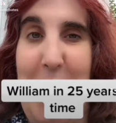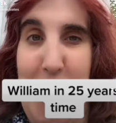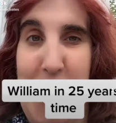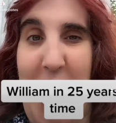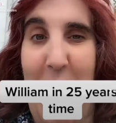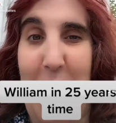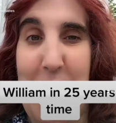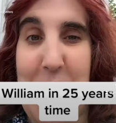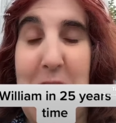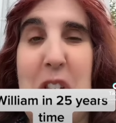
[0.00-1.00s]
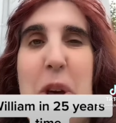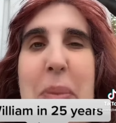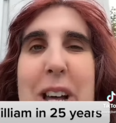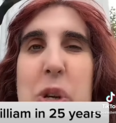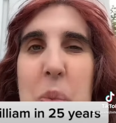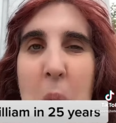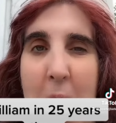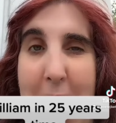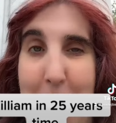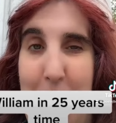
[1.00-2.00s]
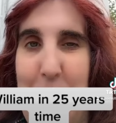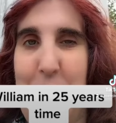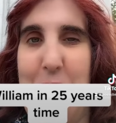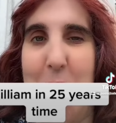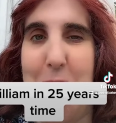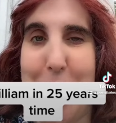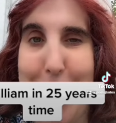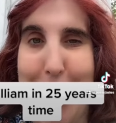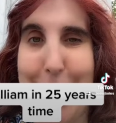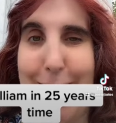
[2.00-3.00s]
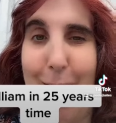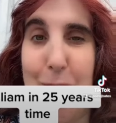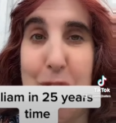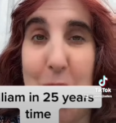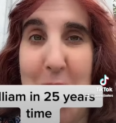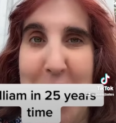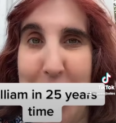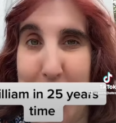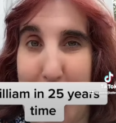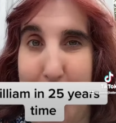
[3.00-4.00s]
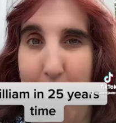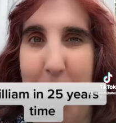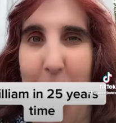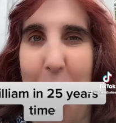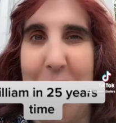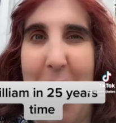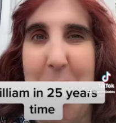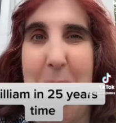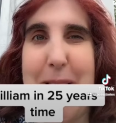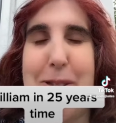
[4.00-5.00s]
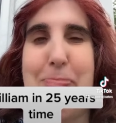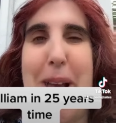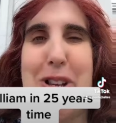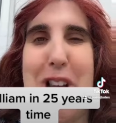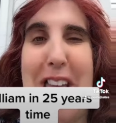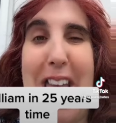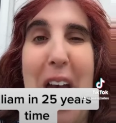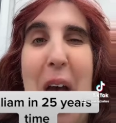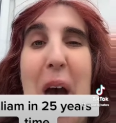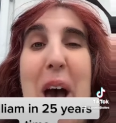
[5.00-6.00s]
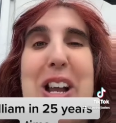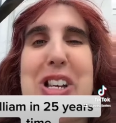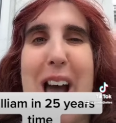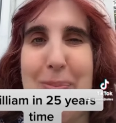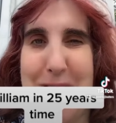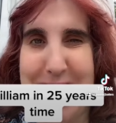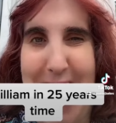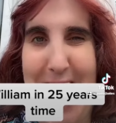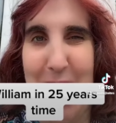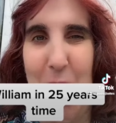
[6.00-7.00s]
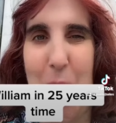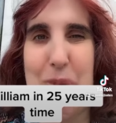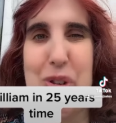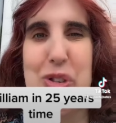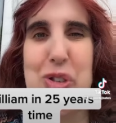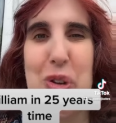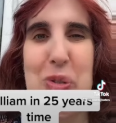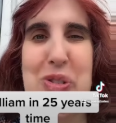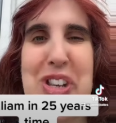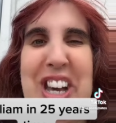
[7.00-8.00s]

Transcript: Charlotte, no matter what happens, know that Daddy loves you. Just popping off now in my specially adapted helicopter suit.